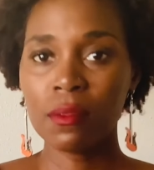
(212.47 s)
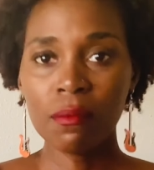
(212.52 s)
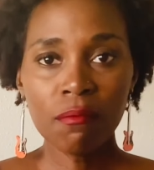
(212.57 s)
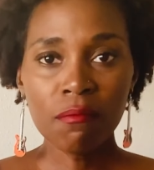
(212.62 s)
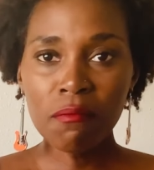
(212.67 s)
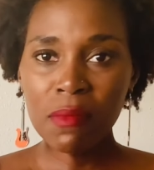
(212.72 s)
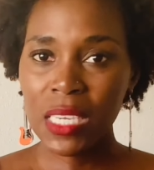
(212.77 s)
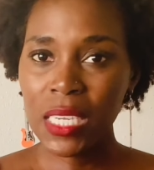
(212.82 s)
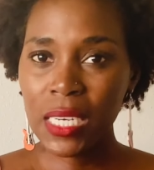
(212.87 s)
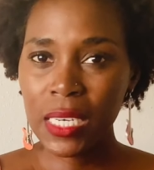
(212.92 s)

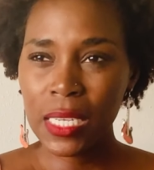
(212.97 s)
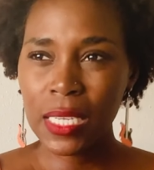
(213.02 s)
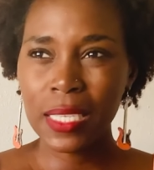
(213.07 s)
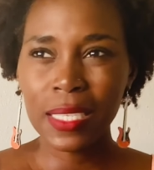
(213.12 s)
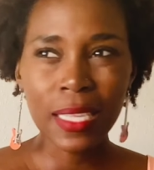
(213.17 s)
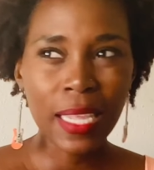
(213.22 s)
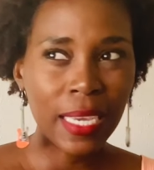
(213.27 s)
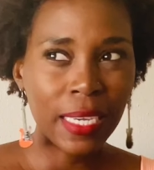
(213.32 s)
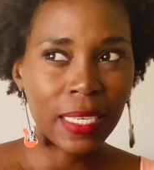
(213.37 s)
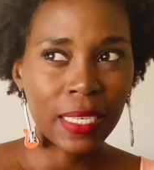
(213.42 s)
Meat is
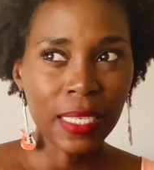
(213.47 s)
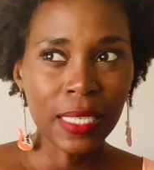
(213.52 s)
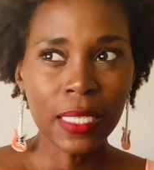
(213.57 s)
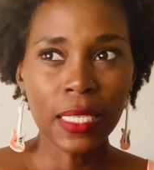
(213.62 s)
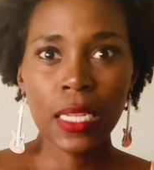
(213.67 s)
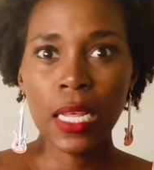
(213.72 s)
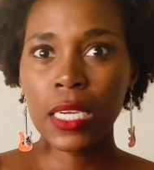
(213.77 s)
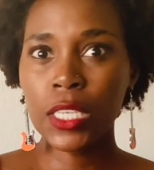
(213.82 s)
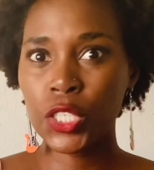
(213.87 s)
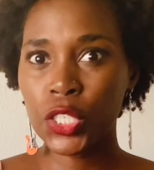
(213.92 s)
like a
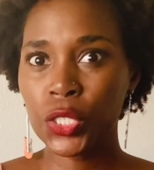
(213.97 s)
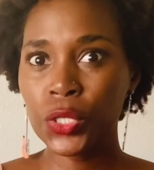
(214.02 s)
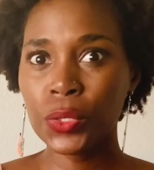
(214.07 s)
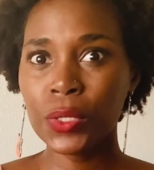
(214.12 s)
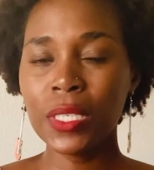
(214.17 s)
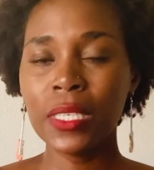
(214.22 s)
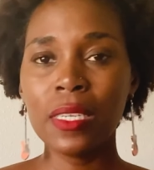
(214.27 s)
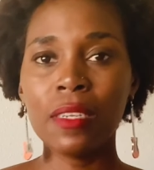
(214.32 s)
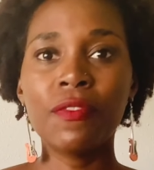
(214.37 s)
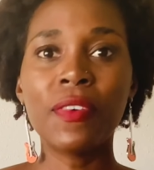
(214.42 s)

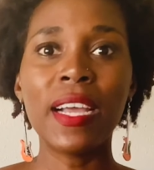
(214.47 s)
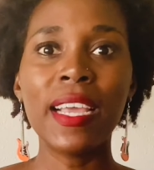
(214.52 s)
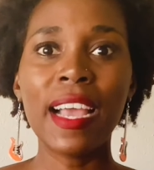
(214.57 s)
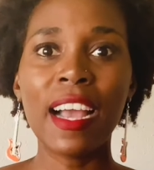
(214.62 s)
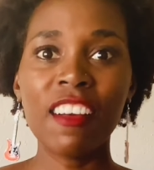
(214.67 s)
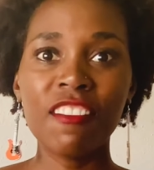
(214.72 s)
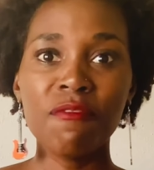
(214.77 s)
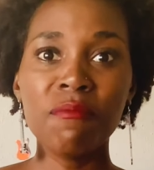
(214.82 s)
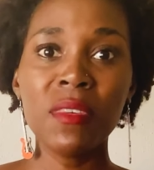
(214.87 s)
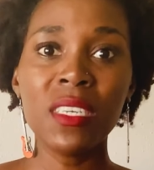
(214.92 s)
luxury, and if I
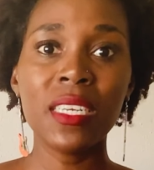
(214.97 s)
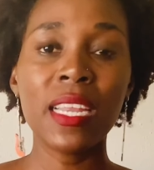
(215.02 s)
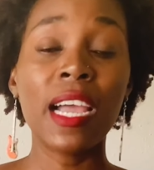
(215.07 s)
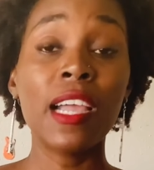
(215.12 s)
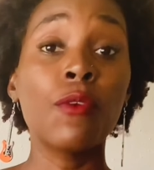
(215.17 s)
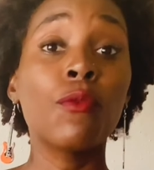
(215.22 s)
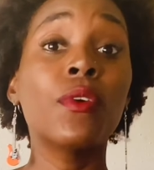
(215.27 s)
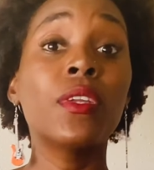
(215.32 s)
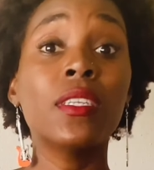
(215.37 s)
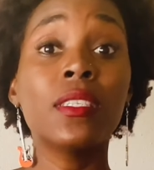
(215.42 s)
have meat,
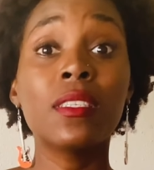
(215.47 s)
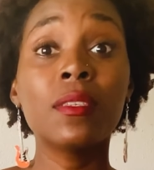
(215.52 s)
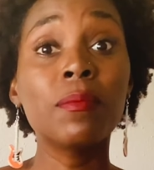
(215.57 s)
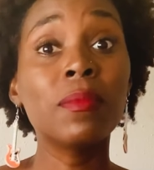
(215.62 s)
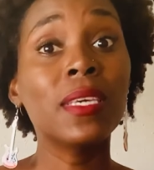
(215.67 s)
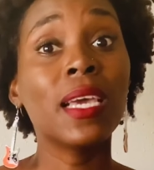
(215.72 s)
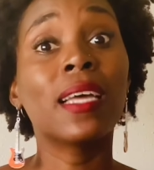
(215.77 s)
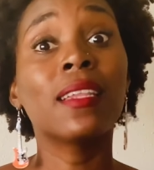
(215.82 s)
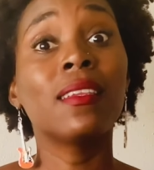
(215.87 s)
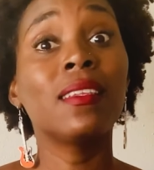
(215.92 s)
I want it to
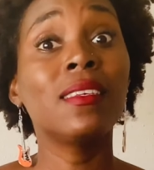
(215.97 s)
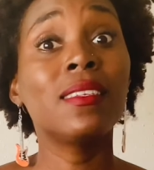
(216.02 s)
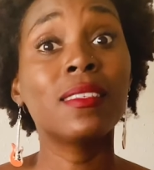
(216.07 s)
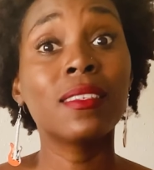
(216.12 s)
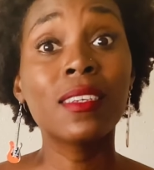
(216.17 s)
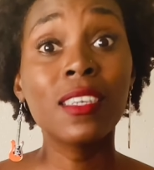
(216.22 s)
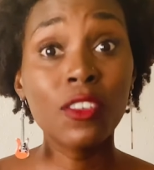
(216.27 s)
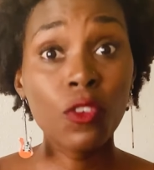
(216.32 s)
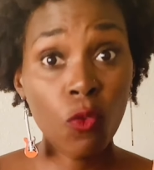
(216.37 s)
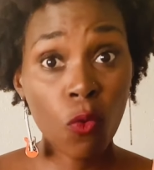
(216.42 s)
be at
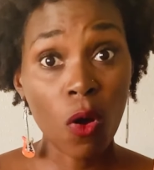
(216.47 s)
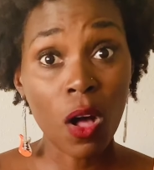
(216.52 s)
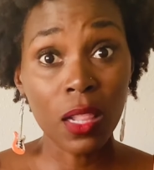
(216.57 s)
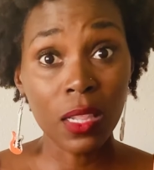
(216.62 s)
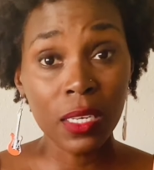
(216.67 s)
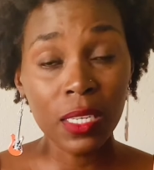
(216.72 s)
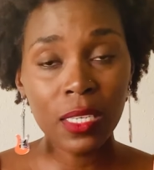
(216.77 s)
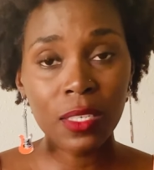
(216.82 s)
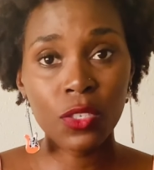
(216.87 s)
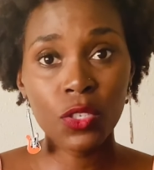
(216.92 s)
least good quality.